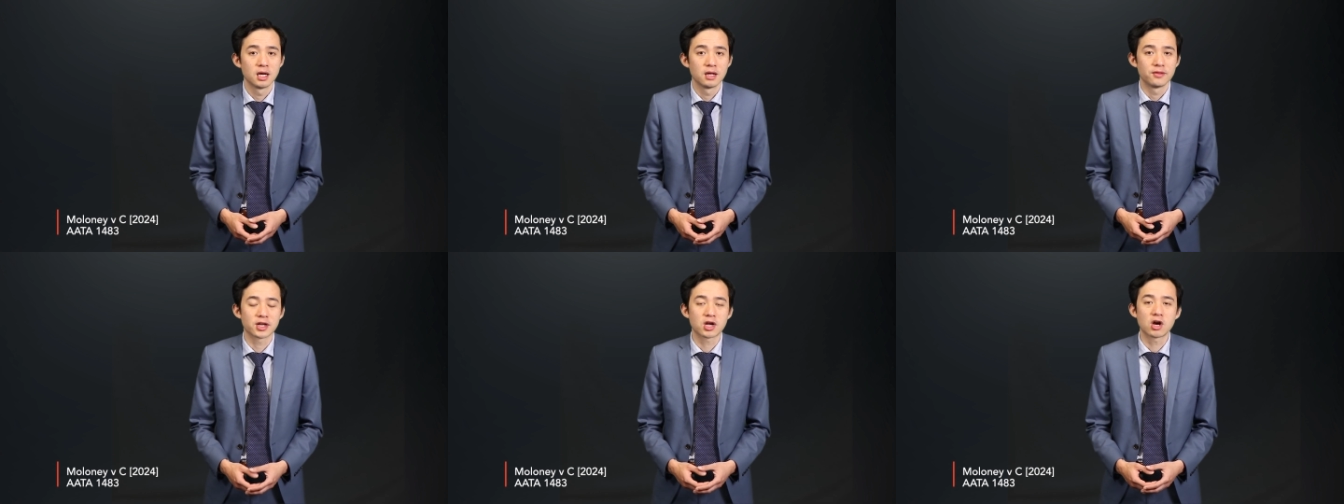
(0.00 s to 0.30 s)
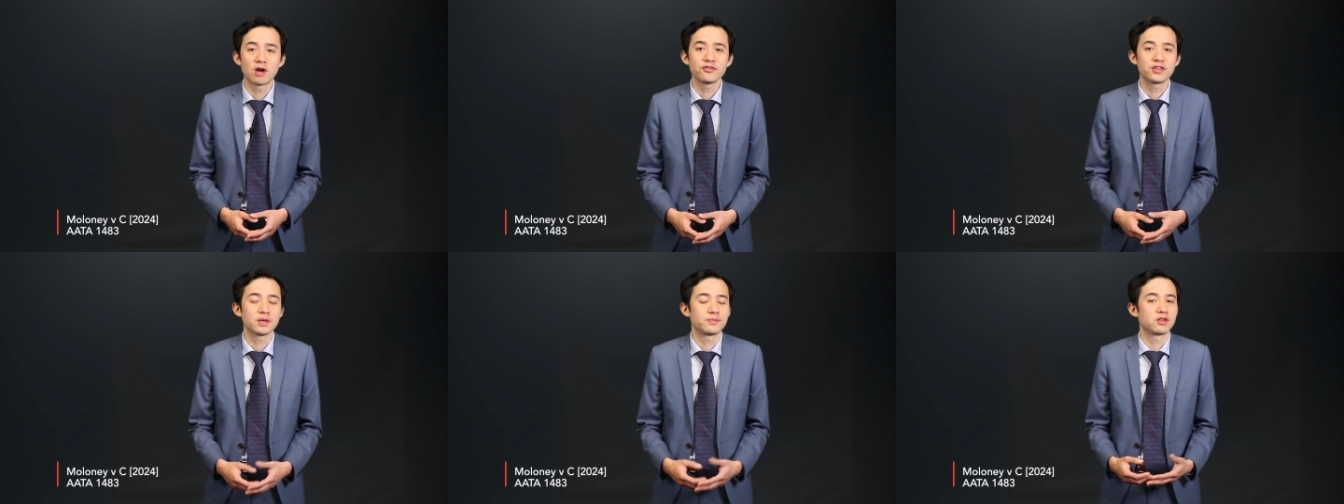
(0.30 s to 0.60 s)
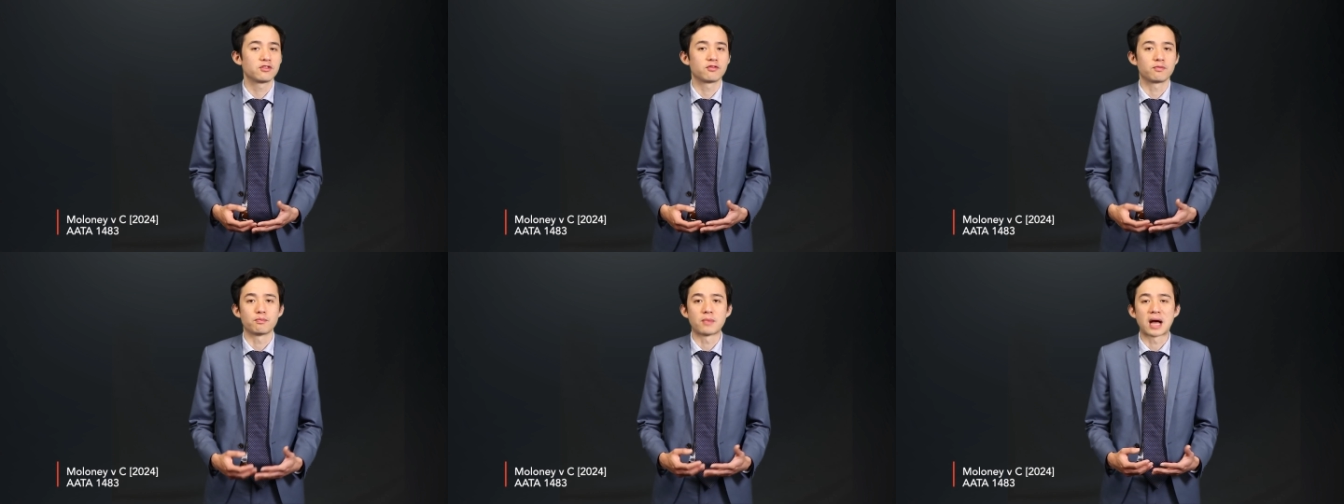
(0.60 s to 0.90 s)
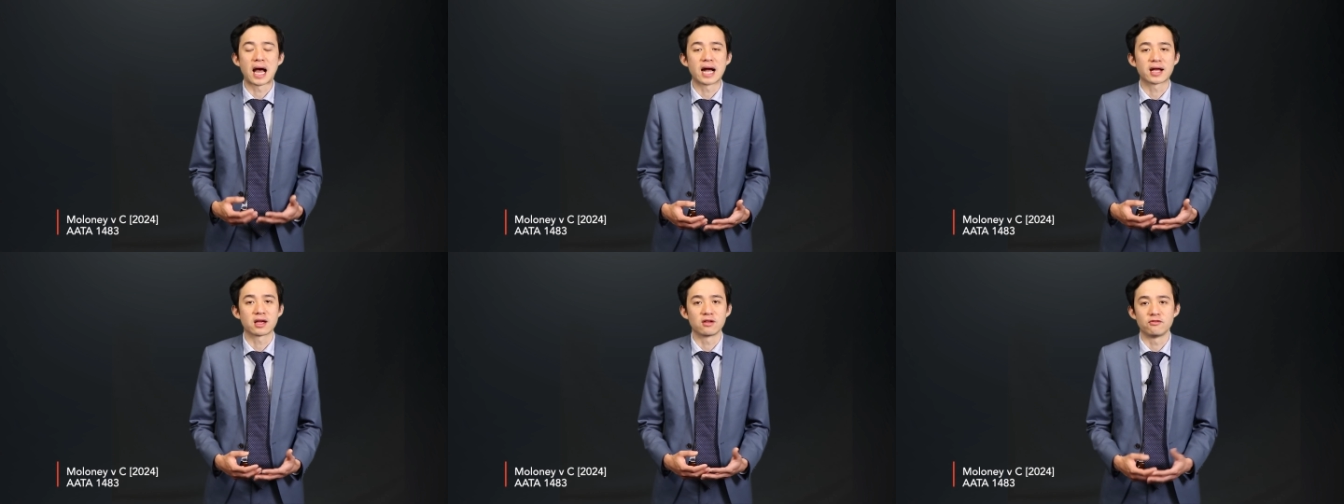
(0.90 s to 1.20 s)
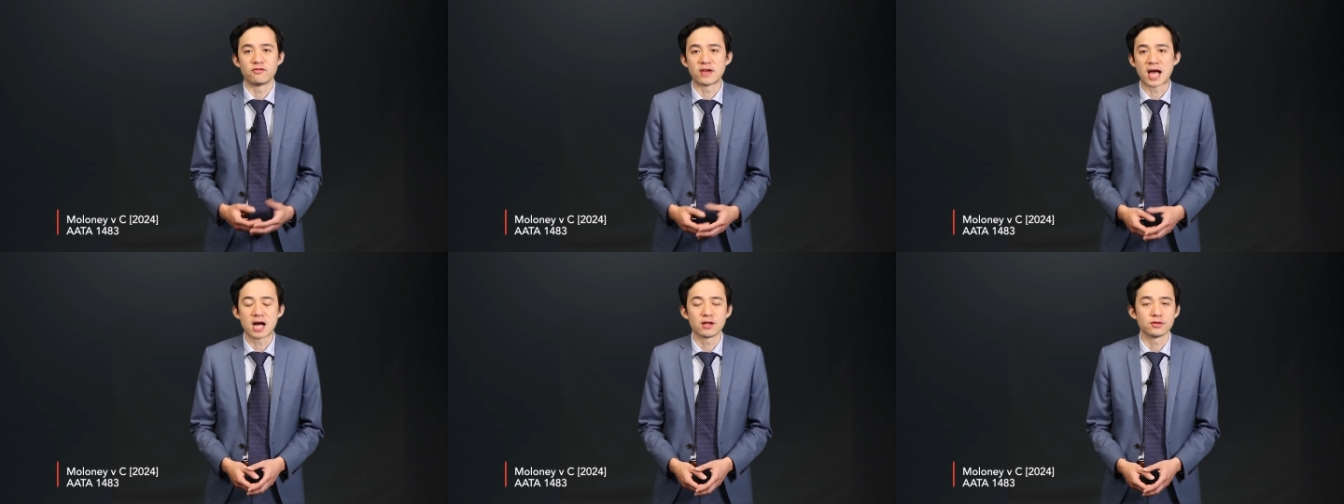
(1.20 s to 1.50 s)
the concept of
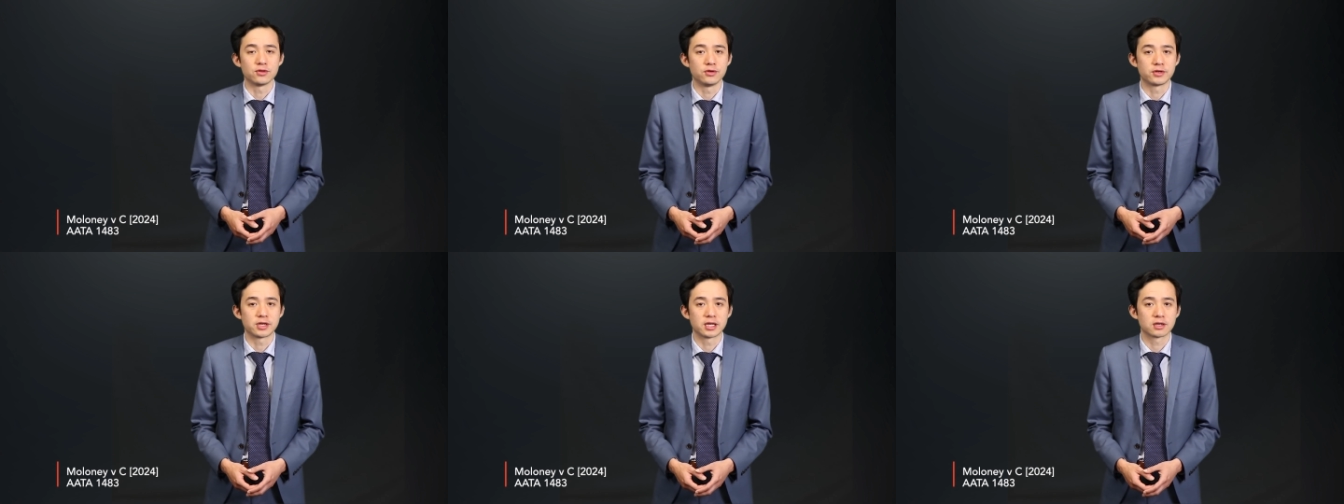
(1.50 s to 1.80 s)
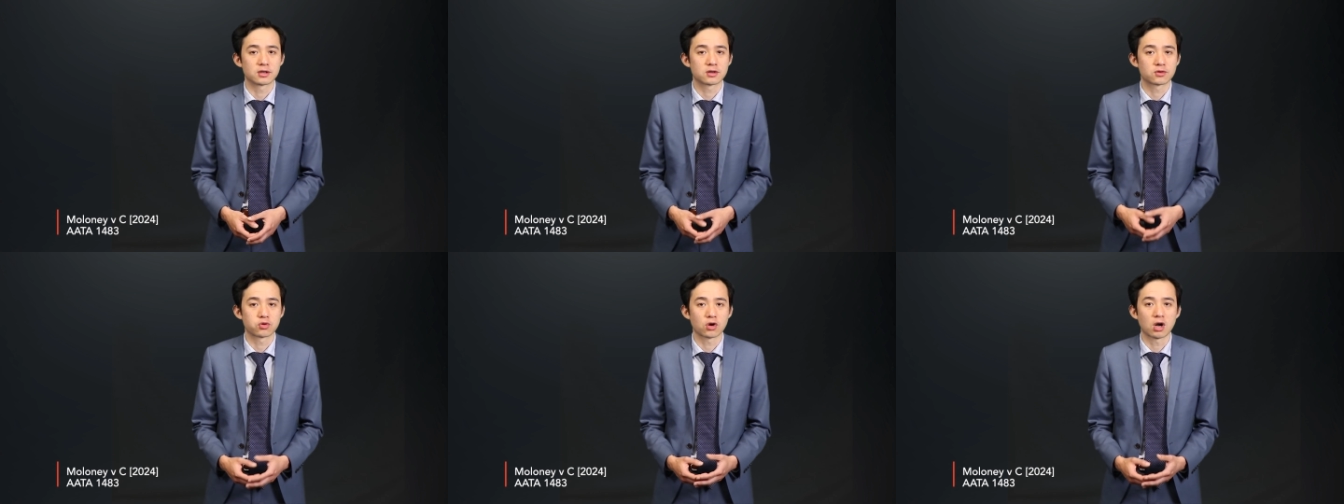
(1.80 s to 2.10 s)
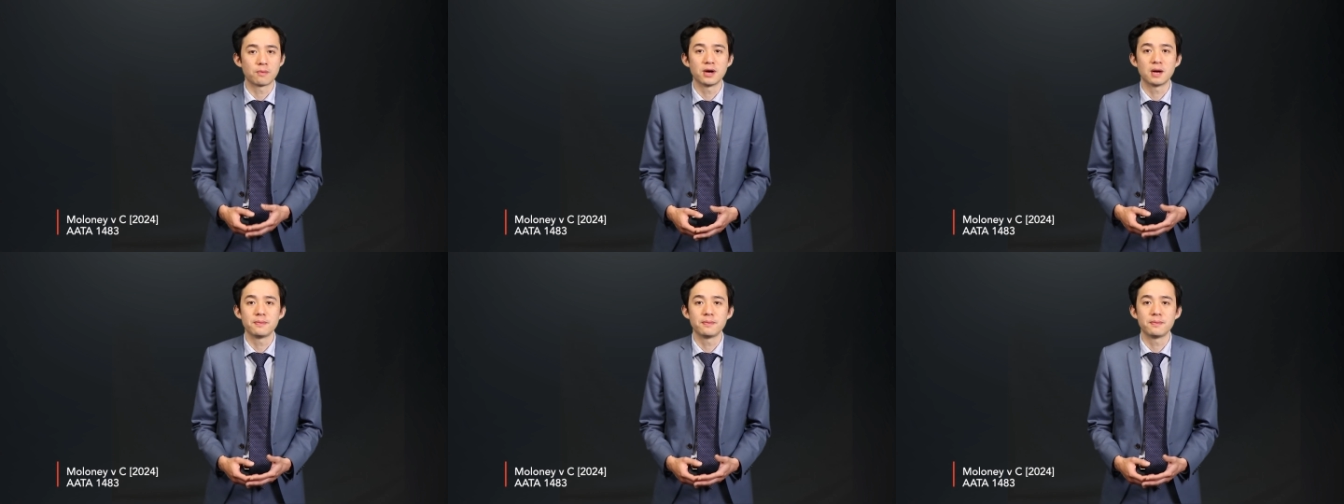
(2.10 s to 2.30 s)
market value can crop